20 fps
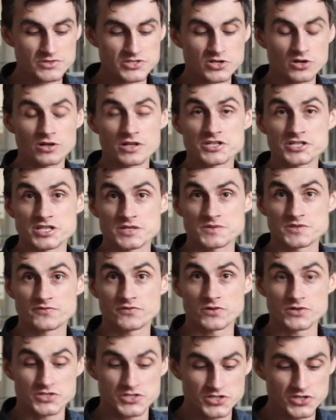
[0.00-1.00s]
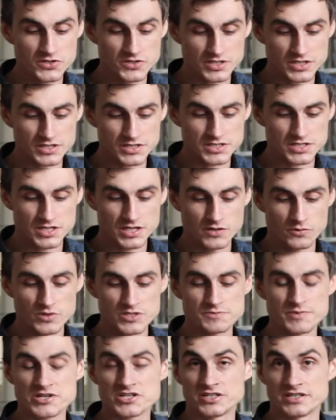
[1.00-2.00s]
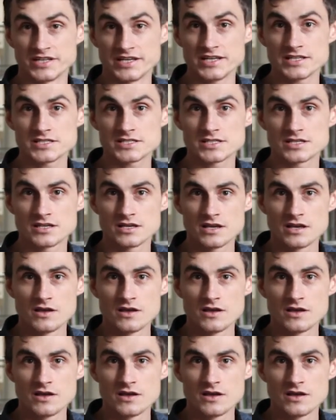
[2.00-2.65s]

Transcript: scholarships for students with special needs